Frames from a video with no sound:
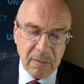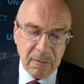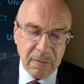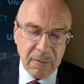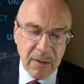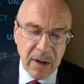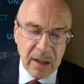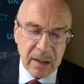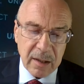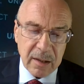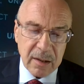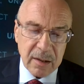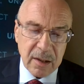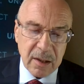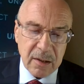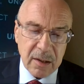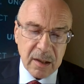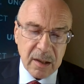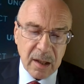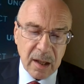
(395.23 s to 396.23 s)

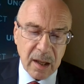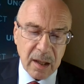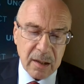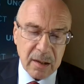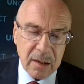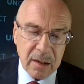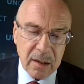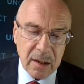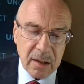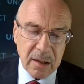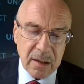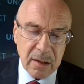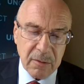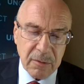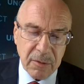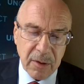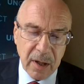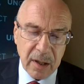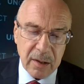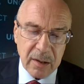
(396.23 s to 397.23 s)
voluntary, and
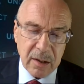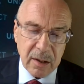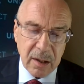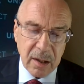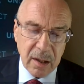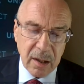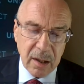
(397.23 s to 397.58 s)
dignified